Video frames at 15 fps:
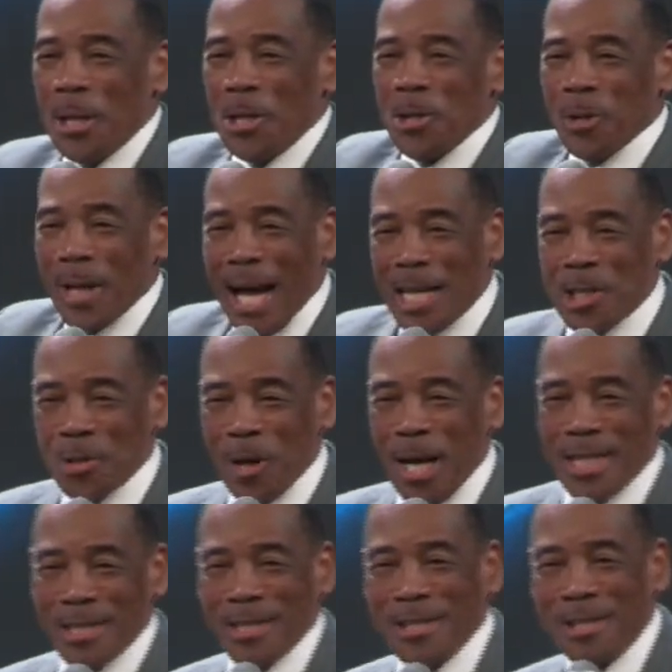You got
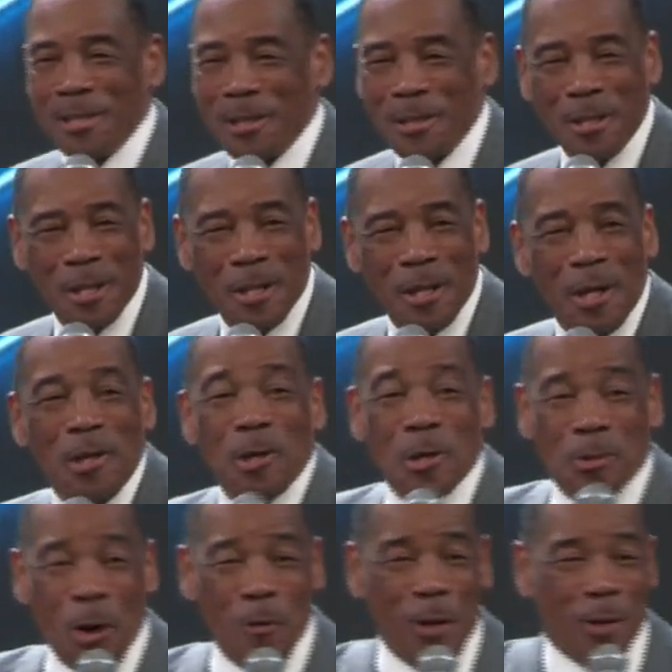dressed. You
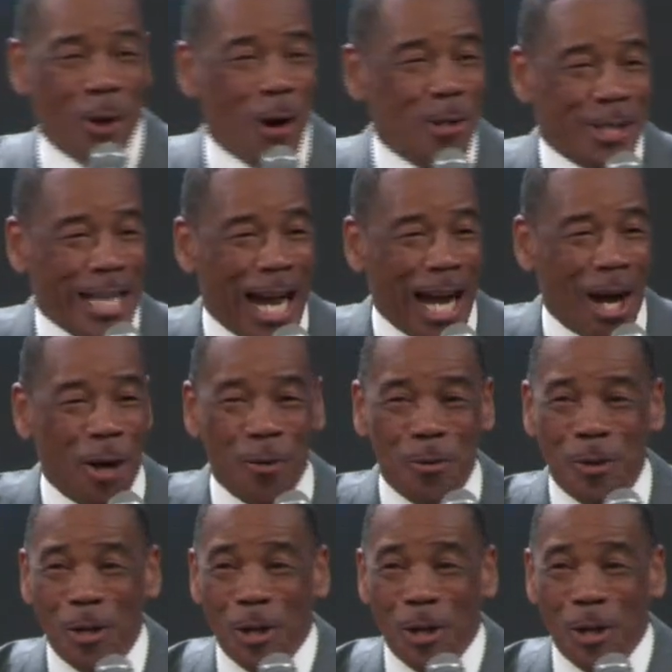drove across town.